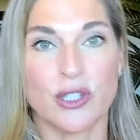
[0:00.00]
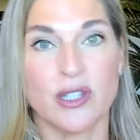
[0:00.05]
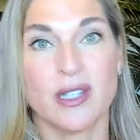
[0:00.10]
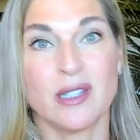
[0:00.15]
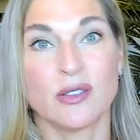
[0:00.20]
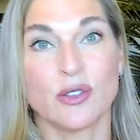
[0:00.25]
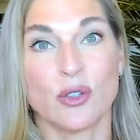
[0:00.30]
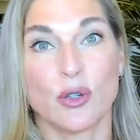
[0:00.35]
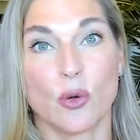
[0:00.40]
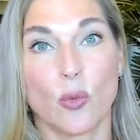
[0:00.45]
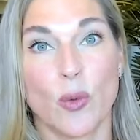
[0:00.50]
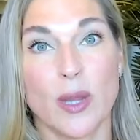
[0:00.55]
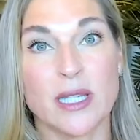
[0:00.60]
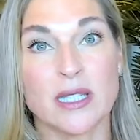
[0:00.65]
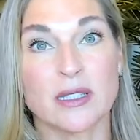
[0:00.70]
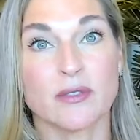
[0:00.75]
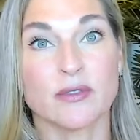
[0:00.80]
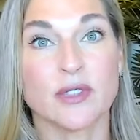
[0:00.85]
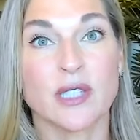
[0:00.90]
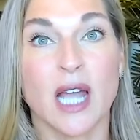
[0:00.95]
things are a
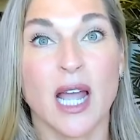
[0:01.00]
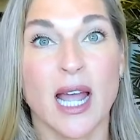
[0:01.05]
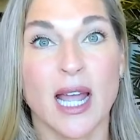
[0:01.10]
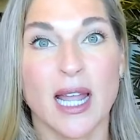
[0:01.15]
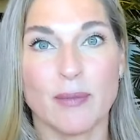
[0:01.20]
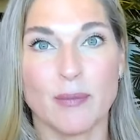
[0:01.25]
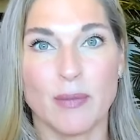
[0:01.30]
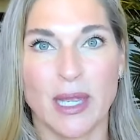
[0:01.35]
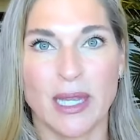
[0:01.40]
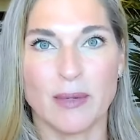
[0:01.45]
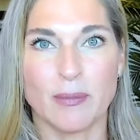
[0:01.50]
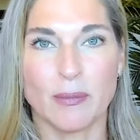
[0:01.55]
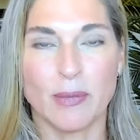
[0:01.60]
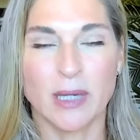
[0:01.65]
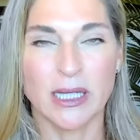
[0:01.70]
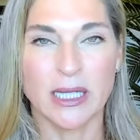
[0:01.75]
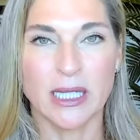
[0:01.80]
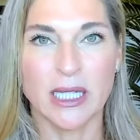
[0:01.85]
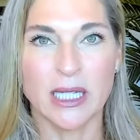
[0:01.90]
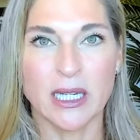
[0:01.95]
waste of time and
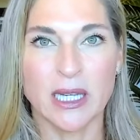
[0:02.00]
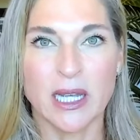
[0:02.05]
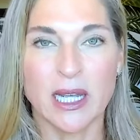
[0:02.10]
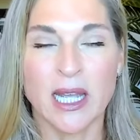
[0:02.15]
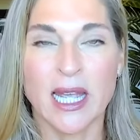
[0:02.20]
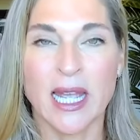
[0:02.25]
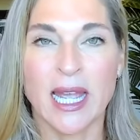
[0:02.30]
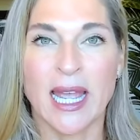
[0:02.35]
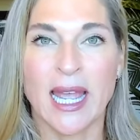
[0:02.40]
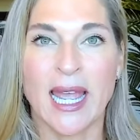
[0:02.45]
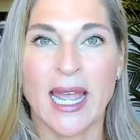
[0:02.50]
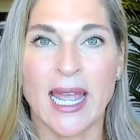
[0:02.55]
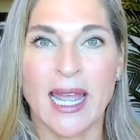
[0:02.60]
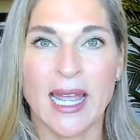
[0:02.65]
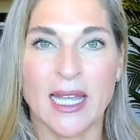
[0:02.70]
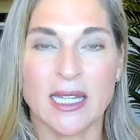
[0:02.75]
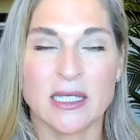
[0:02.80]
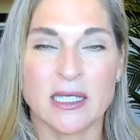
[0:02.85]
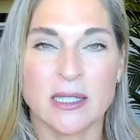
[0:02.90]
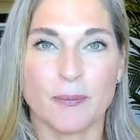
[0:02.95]
money.
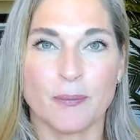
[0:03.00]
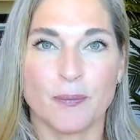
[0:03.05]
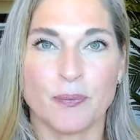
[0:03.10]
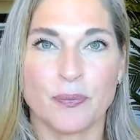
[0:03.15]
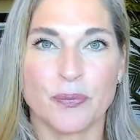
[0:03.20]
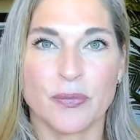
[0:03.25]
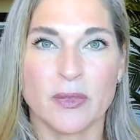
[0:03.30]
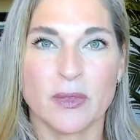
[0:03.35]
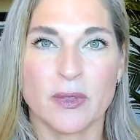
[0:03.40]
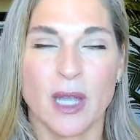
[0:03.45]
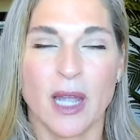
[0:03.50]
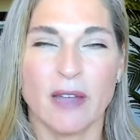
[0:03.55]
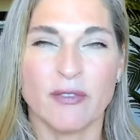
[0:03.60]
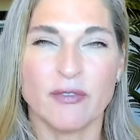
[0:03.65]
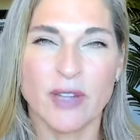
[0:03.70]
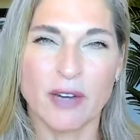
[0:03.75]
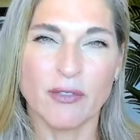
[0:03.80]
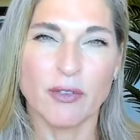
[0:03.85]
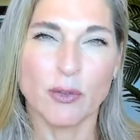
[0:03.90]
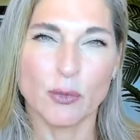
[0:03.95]
And I've
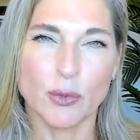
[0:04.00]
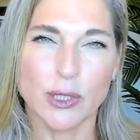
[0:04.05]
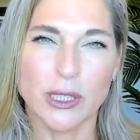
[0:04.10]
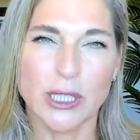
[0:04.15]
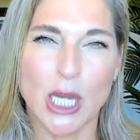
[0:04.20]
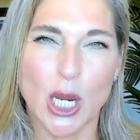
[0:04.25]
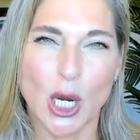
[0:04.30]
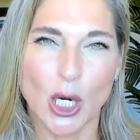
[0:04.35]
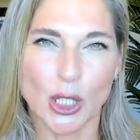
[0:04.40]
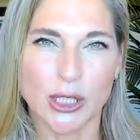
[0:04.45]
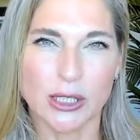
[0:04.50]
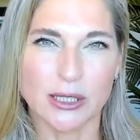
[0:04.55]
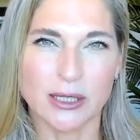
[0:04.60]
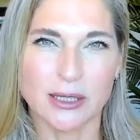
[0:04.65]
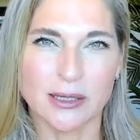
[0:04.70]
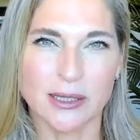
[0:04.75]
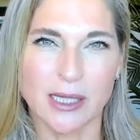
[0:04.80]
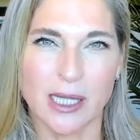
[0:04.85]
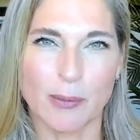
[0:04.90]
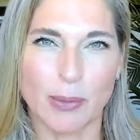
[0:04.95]
never really
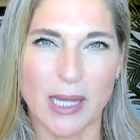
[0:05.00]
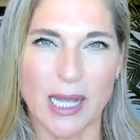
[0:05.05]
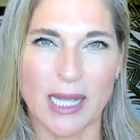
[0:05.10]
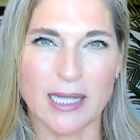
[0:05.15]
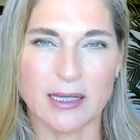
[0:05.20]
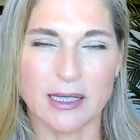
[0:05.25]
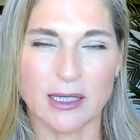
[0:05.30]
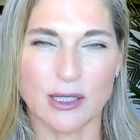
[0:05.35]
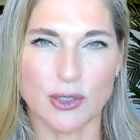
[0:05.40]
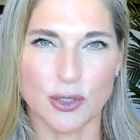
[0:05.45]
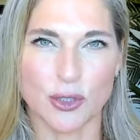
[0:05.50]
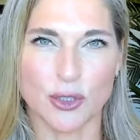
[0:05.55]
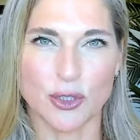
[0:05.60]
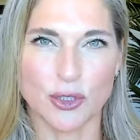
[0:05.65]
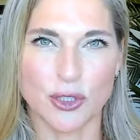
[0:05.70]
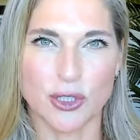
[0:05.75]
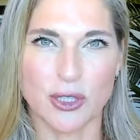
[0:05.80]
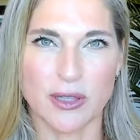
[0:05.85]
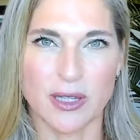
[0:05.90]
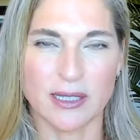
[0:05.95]
heard a plastic
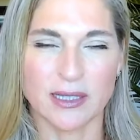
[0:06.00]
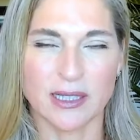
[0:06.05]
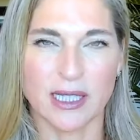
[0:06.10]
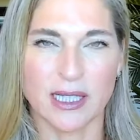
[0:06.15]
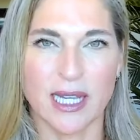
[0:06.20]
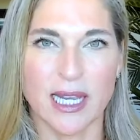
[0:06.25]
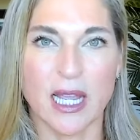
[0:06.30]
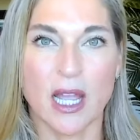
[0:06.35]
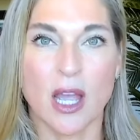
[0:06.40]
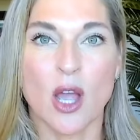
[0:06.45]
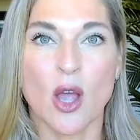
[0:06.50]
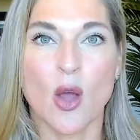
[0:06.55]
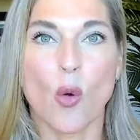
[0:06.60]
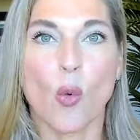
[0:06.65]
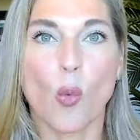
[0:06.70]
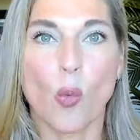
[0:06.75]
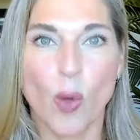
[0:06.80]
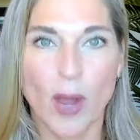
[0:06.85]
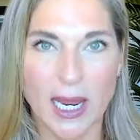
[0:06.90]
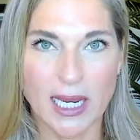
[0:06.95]
surgeon that's like,
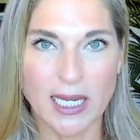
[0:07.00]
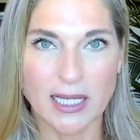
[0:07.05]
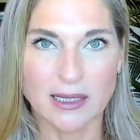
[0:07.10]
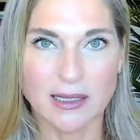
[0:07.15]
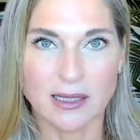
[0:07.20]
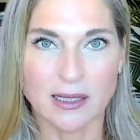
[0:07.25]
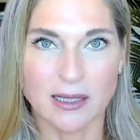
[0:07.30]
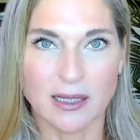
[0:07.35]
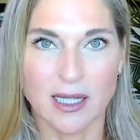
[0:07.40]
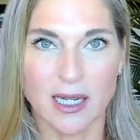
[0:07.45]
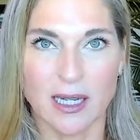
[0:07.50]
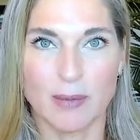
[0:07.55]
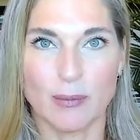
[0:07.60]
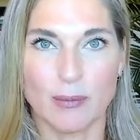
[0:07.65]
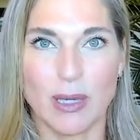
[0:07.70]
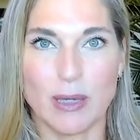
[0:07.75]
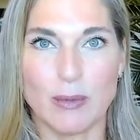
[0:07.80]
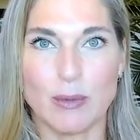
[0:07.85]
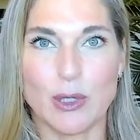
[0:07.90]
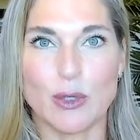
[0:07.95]
wait,
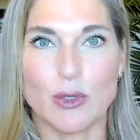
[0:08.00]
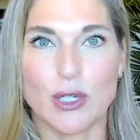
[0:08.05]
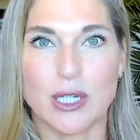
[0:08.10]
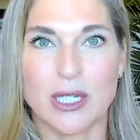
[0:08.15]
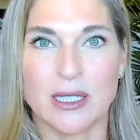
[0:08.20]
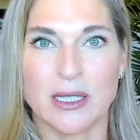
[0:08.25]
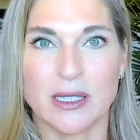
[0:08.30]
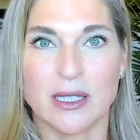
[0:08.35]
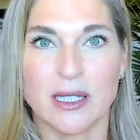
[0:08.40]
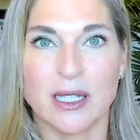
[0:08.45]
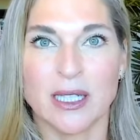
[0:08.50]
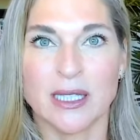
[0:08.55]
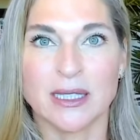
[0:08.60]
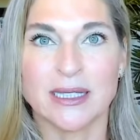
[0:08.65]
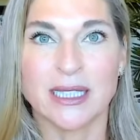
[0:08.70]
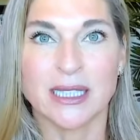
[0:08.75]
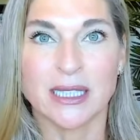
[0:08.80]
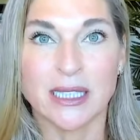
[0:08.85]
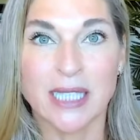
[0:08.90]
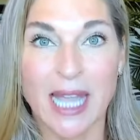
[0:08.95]
maybe you can
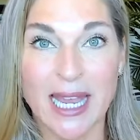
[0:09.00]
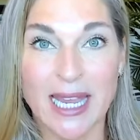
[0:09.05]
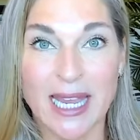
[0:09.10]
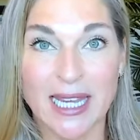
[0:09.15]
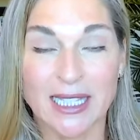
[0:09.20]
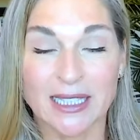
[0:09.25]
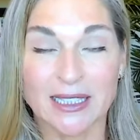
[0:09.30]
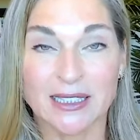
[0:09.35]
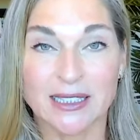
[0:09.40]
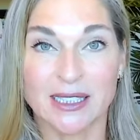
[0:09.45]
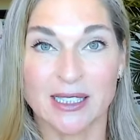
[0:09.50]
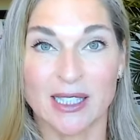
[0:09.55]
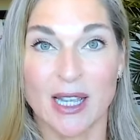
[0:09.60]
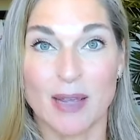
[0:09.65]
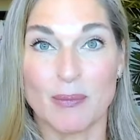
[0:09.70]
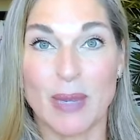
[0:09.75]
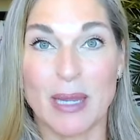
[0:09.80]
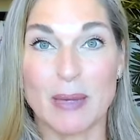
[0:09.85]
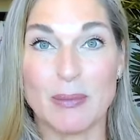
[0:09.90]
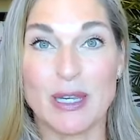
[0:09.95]
delay it,
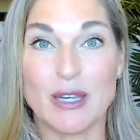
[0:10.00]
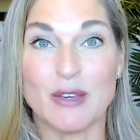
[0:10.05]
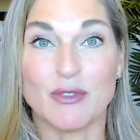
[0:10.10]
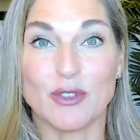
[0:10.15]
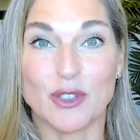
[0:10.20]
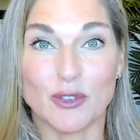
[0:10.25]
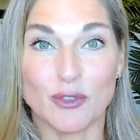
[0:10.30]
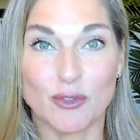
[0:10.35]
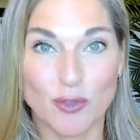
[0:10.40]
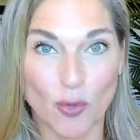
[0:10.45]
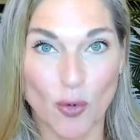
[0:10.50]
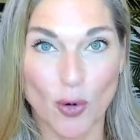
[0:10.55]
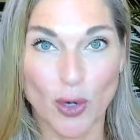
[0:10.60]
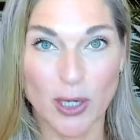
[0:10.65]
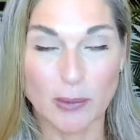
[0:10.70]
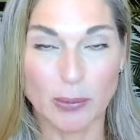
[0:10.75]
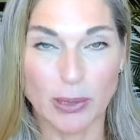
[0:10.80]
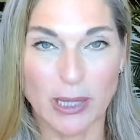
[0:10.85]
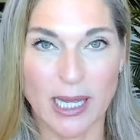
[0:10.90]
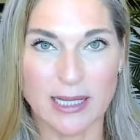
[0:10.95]
maybe even
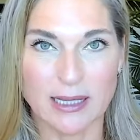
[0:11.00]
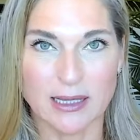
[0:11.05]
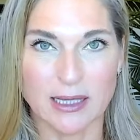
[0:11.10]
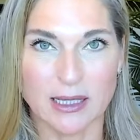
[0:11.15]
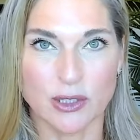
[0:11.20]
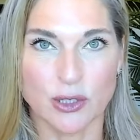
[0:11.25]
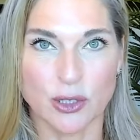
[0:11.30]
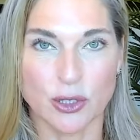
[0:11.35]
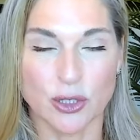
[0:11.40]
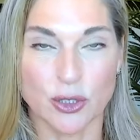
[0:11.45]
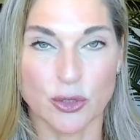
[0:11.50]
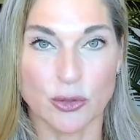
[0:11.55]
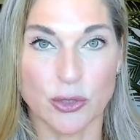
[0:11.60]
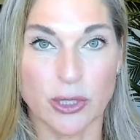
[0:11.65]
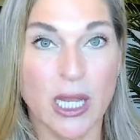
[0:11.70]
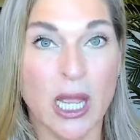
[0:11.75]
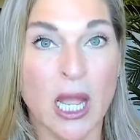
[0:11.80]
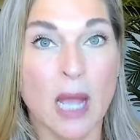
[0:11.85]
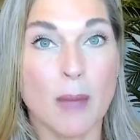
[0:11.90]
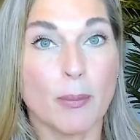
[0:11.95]
avoid plastic
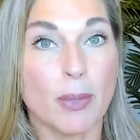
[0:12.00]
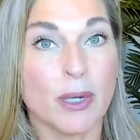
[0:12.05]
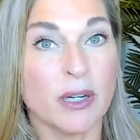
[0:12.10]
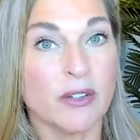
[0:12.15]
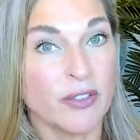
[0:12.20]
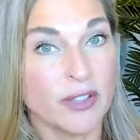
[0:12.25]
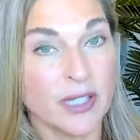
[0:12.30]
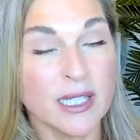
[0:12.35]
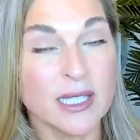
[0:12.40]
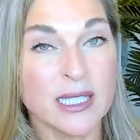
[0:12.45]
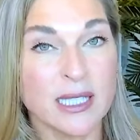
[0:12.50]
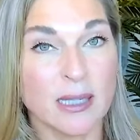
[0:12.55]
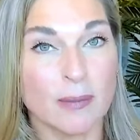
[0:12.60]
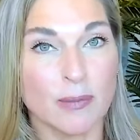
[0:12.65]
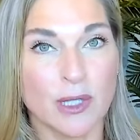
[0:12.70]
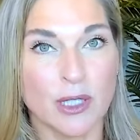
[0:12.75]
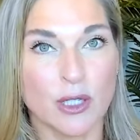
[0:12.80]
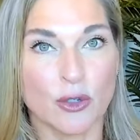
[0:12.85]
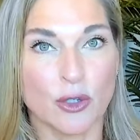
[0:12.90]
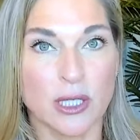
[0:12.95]
surgery. But if it is
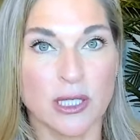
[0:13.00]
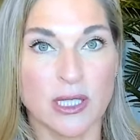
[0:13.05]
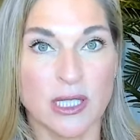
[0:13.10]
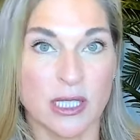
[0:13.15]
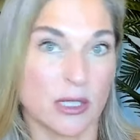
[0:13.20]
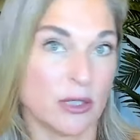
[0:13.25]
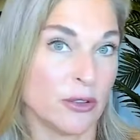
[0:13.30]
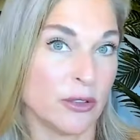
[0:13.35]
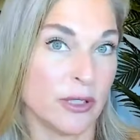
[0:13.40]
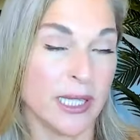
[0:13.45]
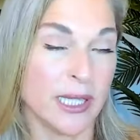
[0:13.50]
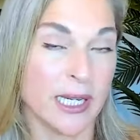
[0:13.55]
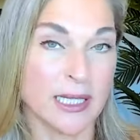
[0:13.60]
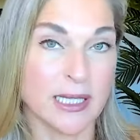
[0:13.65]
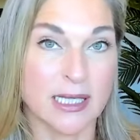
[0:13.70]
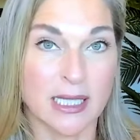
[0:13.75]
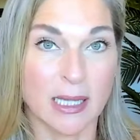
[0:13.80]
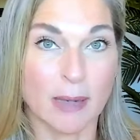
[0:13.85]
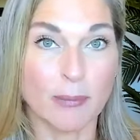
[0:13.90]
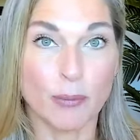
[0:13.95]
something you're considering at
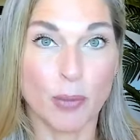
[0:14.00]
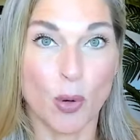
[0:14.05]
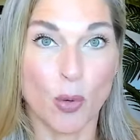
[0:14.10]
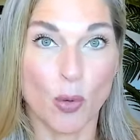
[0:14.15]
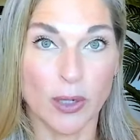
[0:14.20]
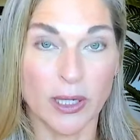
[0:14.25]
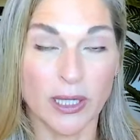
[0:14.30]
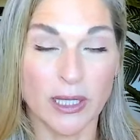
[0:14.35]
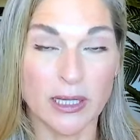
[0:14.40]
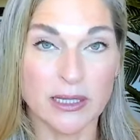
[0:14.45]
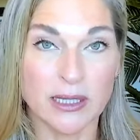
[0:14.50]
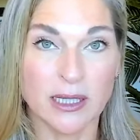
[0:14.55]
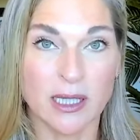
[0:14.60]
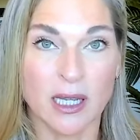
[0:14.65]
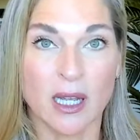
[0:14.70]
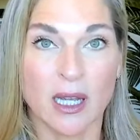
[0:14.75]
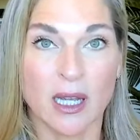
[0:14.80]
some point,